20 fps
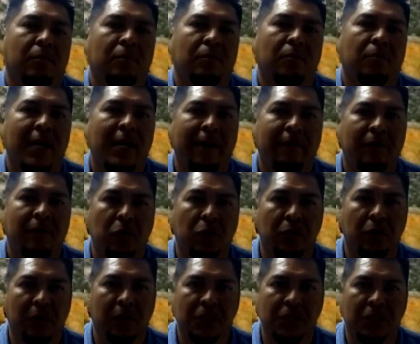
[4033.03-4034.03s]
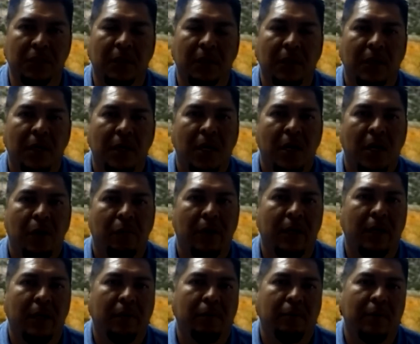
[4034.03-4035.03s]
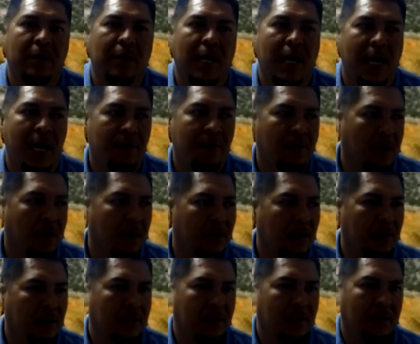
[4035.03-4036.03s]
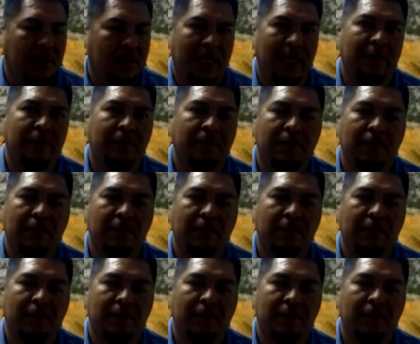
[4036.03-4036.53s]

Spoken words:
we have dual religion. We have our native